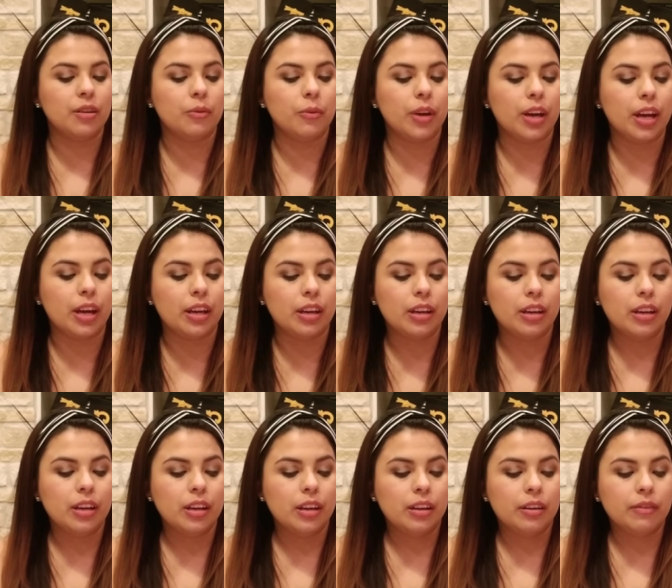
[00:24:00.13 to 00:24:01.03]
away
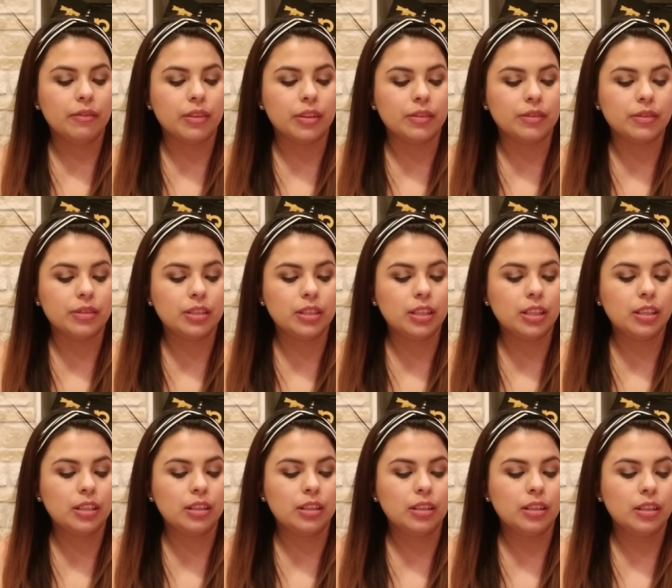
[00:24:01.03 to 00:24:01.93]

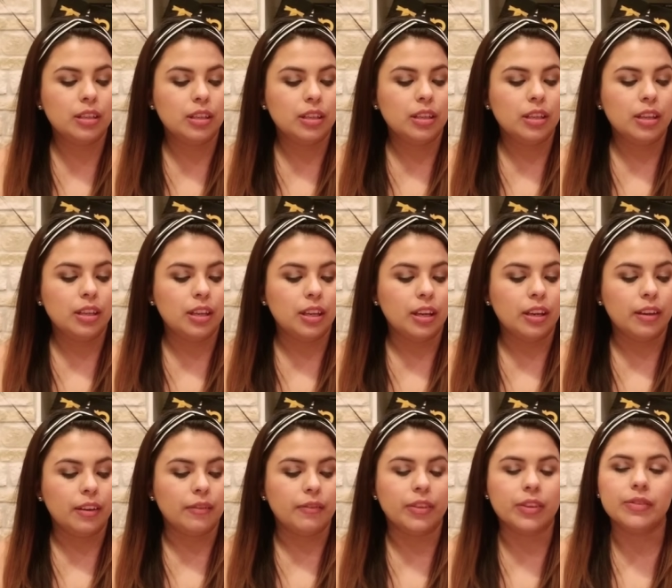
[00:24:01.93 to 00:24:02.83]
15.
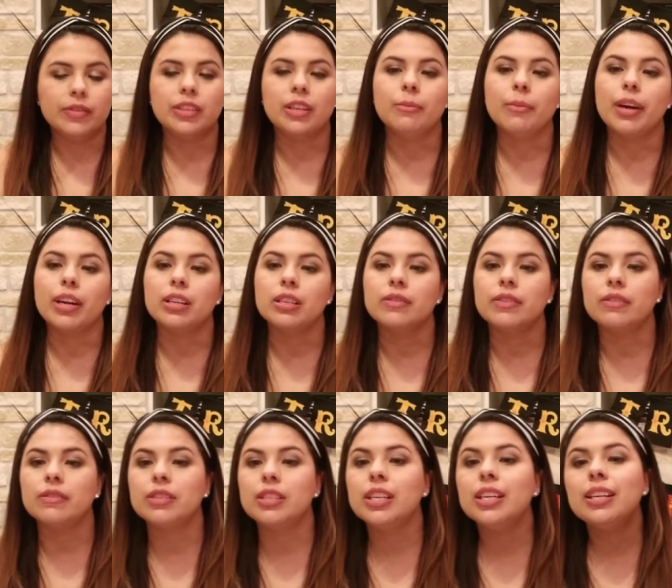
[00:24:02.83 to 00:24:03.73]
And 15 minus
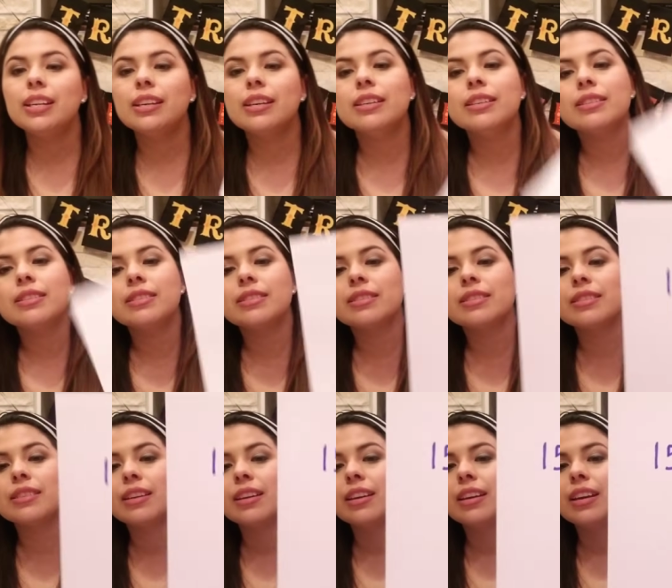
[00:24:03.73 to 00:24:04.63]
15 is
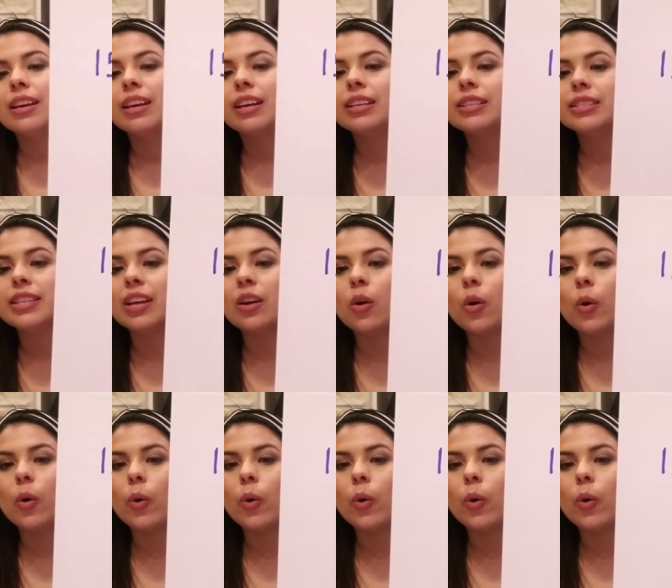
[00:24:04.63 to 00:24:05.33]
0.